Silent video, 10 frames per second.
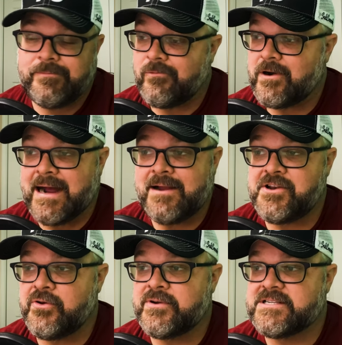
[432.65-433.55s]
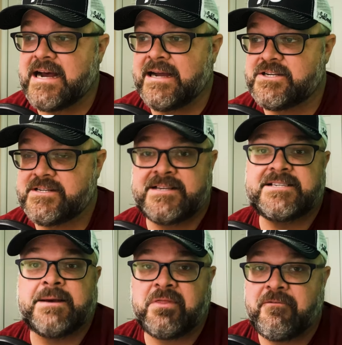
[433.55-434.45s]
what I do is I just
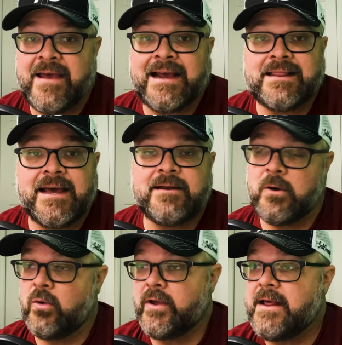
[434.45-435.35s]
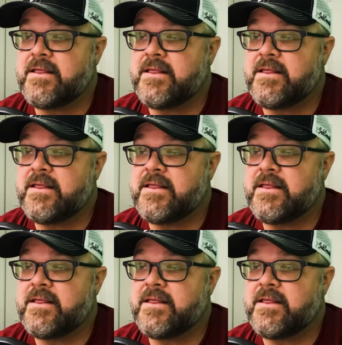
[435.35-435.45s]
accept the fact that okay,